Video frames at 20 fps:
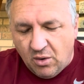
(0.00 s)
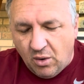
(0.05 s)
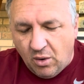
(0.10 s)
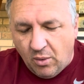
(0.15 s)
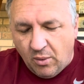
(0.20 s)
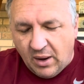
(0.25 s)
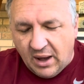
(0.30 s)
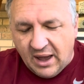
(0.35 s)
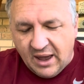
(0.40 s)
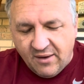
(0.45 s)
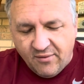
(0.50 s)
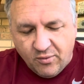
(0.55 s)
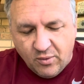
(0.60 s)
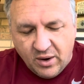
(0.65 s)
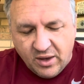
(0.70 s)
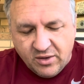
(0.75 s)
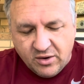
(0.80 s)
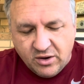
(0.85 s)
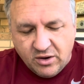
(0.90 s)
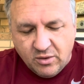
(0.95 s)
O wife,
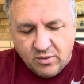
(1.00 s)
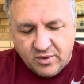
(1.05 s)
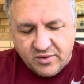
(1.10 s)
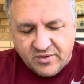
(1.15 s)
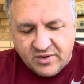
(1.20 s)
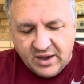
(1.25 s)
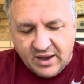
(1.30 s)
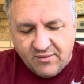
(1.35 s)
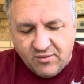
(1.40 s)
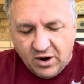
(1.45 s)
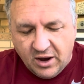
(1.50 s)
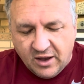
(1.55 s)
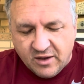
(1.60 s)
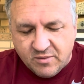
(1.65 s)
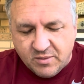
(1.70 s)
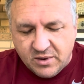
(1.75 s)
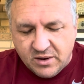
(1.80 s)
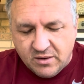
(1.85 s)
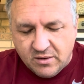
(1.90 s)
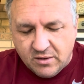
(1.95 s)
whether you will save your
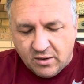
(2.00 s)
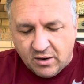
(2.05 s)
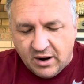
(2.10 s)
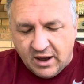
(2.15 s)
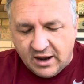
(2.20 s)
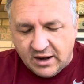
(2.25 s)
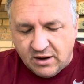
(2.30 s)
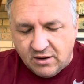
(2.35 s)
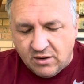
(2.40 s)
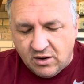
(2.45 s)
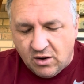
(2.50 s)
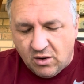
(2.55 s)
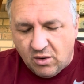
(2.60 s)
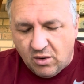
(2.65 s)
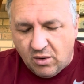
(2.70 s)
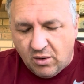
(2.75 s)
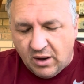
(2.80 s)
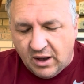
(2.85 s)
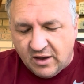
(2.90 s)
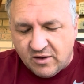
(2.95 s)
husband? Or how do you know,
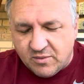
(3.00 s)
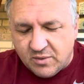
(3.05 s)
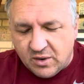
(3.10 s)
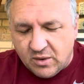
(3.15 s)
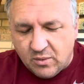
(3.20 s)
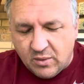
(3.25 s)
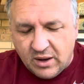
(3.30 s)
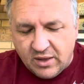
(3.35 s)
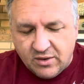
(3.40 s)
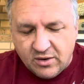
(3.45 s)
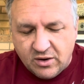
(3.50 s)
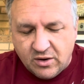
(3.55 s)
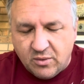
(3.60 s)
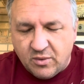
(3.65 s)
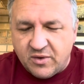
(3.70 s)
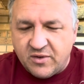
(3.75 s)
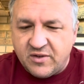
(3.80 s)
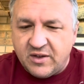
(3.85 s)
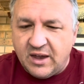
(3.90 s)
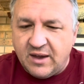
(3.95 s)
O husband, whether you
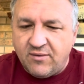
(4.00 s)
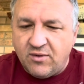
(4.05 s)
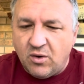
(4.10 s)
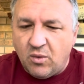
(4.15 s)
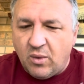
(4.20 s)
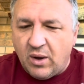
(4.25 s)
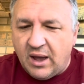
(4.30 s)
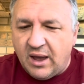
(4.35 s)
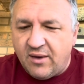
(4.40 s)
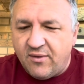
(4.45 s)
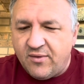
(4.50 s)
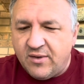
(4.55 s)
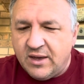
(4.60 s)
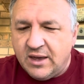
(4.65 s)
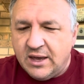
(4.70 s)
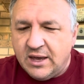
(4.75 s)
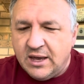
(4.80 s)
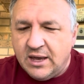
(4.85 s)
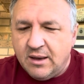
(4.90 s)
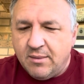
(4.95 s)
will save your wife?
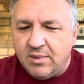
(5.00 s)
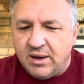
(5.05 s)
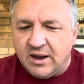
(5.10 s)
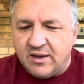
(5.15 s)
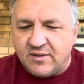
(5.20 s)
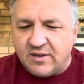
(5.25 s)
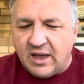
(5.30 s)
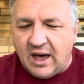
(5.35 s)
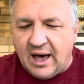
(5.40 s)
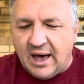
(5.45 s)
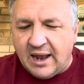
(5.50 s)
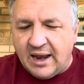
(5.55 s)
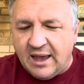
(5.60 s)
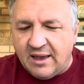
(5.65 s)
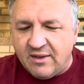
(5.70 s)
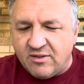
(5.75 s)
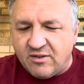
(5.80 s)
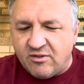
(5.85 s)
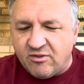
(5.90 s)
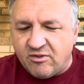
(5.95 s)
But as God
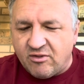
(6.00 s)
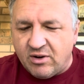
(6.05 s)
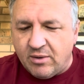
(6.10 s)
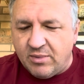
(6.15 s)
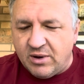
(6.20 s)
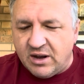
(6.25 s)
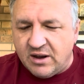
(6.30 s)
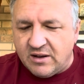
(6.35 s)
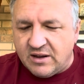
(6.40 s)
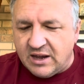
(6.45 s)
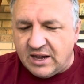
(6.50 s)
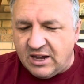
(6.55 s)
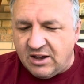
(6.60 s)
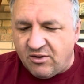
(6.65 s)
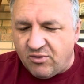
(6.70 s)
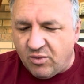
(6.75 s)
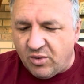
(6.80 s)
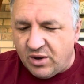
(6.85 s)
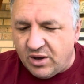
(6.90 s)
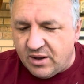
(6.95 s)
has distributed to
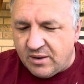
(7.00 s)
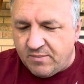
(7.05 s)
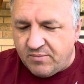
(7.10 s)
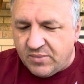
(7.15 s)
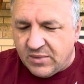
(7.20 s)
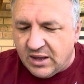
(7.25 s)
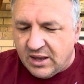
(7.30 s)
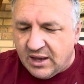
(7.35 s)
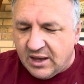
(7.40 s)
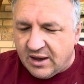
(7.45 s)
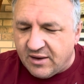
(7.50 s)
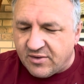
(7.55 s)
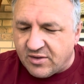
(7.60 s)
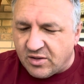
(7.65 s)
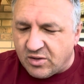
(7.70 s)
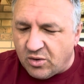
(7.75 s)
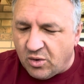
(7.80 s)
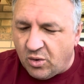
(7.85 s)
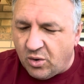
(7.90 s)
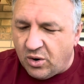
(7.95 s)
each one, as the
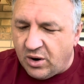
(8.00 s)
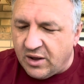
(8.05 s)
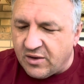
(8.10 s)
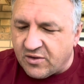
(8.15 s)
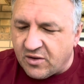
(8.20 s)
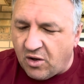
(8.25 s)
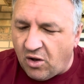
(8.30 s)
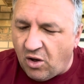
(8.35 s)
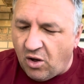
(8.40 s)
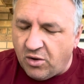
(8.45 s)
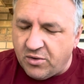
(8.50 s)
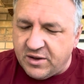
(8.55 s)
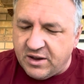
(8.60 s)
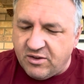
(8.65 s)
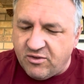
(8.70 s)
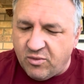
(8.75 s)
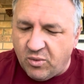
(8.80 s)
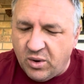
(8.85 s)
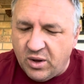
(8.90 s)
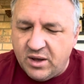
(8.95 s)
Lord has called
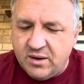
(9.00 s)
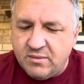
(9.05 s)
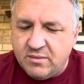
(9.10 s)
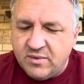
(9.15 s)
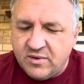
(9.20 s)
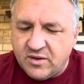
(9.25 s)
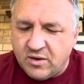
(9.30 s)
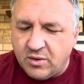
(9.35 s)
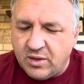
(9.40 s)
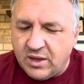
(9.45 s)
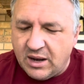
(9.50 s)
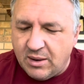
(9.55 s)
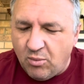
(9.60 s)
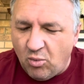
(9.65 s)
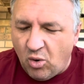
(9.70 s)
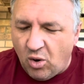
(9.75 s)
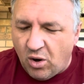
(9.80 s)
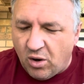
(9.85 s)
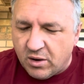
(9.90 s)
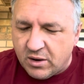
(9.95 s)
each one, so let him
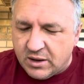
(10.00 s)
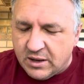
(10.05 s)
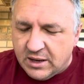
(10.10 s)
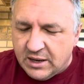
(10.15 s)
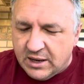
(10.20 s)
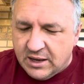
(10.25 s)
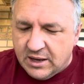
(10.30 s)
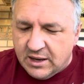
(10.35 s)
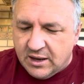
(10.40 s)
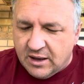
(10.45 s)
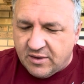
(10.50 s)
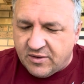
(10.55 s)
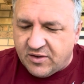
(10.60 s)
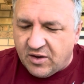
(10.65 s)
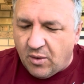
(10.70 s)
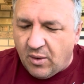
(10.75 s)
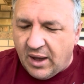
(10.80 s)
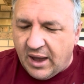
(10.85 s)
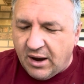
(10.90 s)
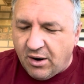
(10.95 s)
walk. And
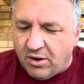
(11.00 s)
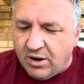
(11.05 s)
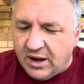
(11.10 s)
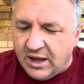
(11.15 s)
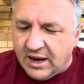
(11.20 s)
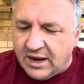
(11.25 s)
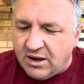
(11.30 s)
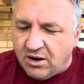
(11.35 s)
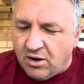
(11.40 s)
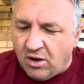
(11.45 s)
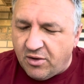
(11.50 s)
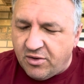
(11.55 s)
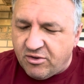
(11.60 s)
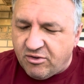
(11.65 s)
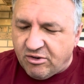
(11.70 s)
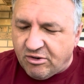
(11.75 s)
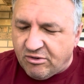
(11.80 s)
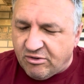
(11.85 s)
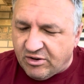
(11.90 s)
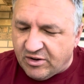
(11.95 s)
so I ordain in all the
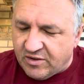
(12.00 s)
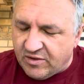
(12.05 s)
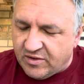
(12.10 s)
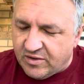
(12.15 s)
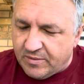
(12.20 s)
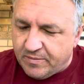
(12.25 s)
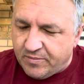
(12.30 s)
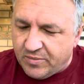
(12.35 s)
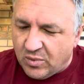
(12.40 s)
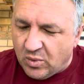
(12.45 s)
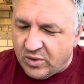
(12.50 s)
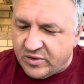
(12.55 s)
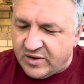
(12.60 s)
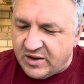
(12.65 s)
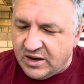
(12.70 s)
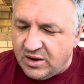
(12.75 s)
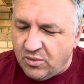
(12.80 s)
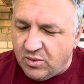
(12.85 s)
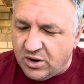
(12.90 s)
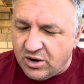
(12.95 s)
churches. Was
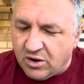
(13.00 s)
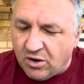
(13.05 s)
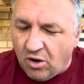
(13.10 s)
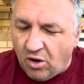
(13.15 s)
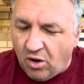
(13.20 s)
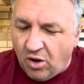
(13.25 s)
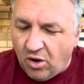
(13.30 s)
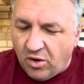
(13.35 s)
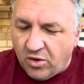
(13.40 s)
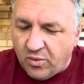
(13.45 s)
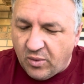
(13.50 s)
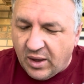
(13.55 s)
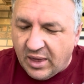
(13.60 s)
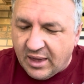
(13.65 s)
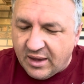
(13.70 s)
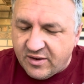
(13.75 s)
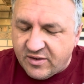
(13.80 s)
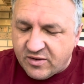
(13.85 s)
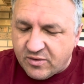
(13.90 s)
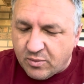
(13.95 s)
anyone called
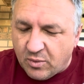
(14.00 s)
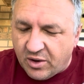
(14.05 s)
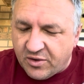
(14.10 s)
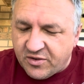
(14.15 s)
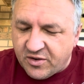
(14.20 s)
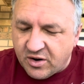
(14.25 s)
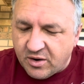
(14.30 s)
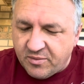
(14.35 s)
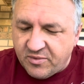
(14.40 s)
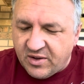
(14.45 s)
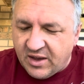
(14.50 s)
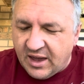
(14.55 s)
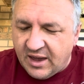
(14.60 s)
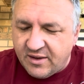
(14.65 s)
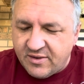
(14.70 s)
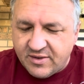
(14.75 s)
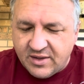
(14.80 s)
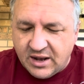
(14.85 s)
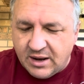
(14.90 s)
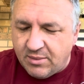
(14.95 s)
while
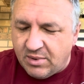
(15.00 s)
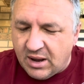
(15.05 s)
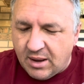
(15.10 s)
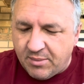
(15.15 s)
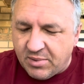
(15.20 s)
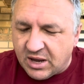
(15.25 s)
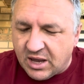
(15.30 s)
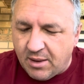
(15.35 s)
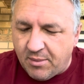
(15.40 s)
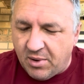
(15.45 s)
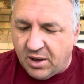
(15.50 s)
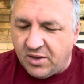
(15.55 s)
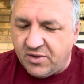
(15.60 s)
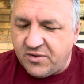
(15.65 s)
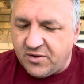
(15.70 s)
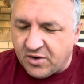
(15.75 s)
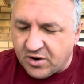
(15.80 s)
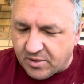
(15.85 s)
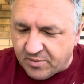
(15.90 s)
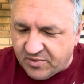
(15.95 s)
circumcised? Let him not become
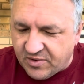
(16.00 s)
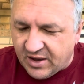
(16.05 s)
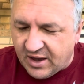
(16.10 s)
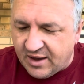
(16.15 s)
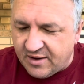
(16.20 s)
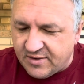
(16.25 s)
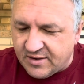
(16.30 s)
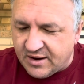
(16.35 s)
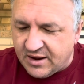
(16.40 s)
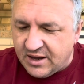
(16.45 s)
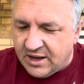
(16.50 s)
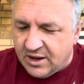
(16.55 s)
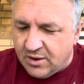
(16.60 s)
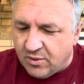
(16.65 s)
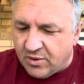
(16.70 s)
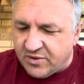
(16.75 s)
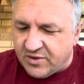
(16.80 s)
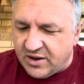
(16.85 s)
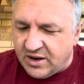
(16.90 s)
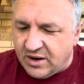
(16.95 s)
uncircumcised.
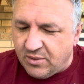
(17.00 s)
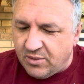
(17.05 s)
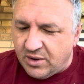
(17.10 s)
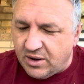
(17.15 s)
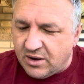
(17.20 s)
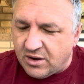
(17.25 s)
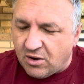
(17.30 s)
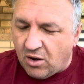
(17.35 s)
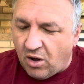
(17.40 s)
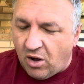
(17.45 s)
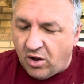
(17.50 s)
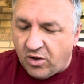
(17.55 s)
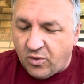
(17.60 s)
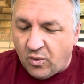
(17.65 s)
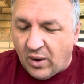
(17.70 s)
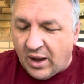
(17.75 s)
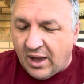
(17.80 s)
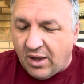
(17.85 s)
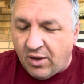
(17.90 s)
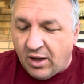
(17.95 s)
Was anyone called
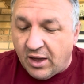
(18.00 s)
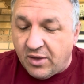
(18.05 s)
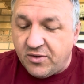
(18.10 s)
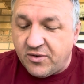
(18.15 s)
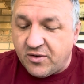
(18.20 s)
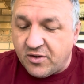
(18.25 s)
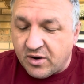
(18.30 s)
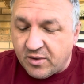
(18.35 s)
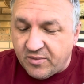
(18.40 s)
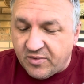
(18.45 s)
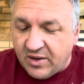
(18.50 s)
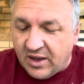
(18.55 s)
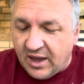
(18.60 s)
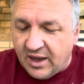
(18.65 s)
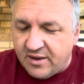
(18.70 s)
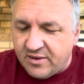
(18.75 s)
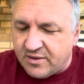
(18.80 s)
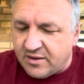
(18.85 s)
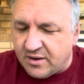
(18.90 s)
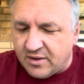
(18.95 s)
while
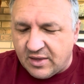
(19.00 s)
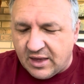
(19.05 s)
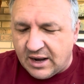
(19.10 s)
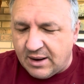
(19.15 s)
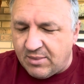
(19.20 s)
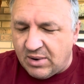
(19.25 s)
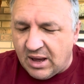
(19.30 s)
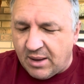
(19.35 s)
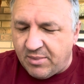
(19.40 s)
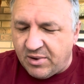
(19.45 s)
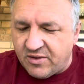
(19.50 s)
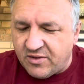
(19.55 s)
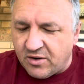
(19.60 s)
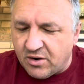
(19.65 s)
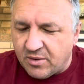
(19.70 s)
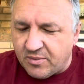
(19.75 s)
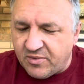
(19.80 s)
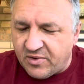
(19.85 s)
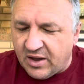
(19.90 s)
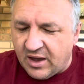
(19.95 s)
uncircumcised? Let him not be
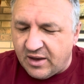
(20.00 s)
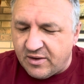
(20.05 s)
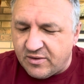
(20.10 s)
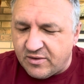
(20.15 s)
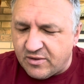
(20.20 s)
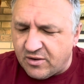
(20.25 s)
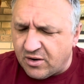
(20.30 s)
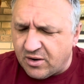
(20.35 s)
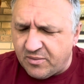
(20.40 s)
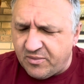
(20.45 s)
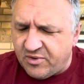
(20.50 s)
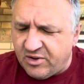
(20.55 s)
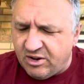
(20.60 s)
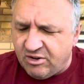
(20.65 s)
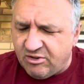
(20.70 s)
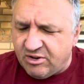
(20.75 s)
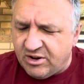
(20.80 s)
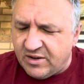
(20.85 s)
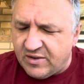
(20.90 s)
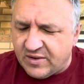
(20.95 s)
circumcised.
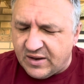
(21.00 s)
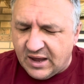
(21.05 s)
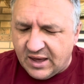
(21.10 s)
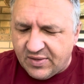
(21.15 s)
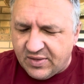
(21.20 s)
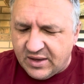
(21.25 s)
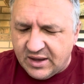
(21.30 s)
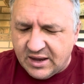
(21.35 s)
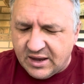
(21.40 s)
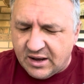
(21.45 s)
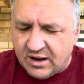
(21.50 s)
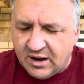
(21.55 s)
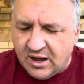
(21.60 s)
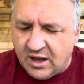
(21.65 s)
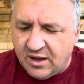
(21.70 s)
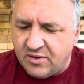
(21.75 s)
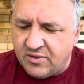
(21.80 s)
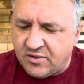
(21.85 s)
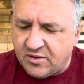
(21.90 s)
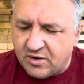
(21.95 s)
Circumcision is nothing and
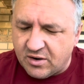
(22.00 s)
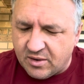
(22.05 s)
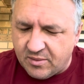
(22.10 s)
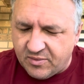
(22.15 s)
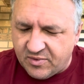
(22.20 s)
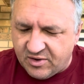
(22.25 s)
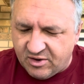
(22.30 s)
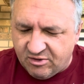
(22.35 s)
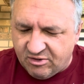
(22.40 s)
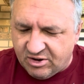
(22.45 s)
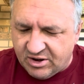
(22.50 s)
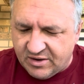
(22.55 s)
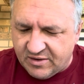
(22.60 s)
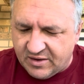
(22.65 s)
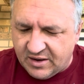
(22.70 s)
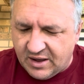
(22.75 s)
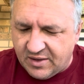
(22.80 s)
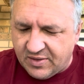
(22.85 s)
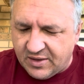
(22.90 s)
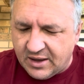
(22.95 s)
uncircumcision is
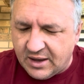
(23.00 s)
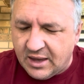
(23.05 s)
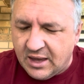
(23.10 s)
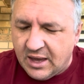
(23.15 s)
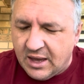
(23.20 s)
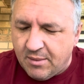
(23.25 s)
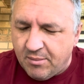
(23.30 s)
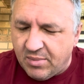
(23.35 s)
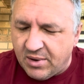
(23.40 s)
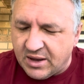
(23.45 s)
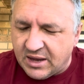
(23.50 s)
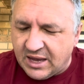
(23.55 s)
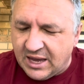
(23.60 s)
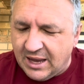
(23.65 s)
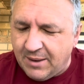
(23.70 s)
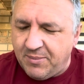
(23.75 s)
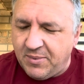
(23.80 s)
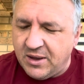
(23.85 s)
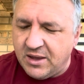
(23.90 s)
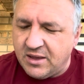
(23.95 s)
nothing, but
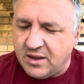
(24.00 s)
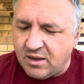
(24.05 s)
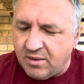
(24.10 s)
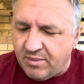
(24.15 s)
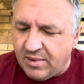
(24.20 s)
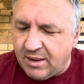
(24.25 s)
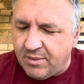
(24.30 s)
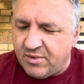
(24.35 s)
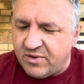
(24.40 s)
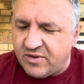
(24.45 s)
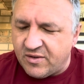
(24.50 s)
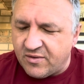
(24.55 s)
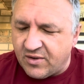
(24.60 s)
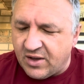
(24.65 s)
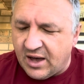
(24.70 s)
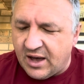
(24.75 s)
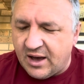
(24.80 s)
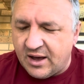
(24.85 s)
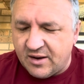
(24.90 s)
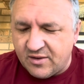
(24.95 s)
keeping the commandments of
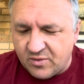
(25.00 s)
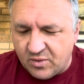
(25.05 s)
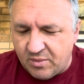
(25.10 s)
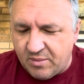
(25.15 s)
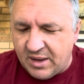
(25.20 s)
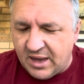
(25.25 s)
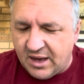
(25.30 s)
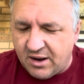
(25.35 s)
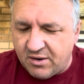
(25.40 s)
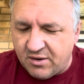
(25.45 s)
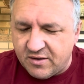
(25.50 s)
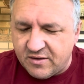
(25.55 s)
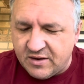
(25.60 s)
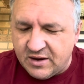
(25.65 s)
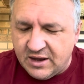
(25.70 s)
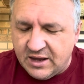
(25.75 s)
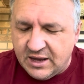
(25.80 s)
God is what matters.